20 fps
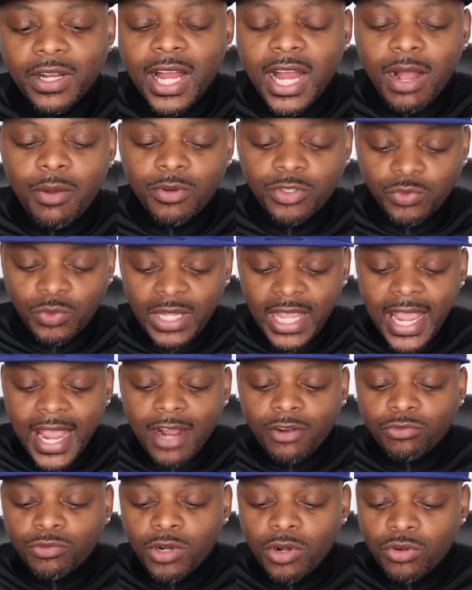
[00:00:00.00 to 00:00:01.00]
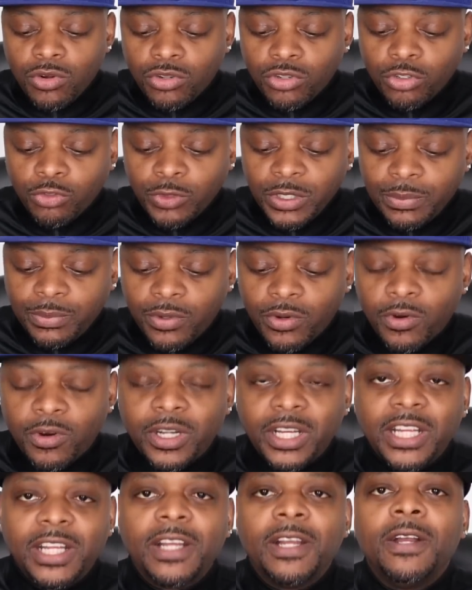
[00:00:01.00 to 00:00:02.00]
hours we had roku
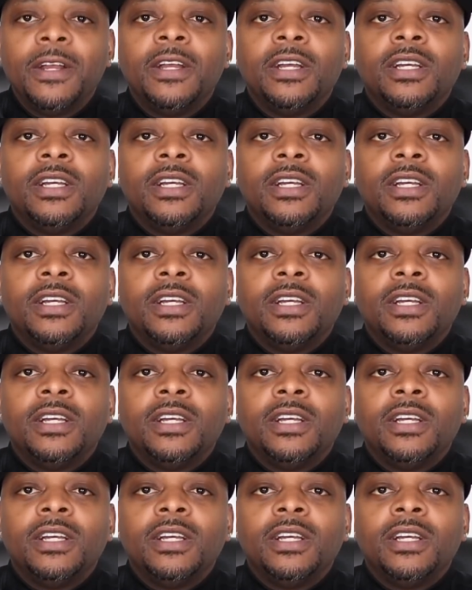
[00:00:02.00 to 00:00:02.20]
reporting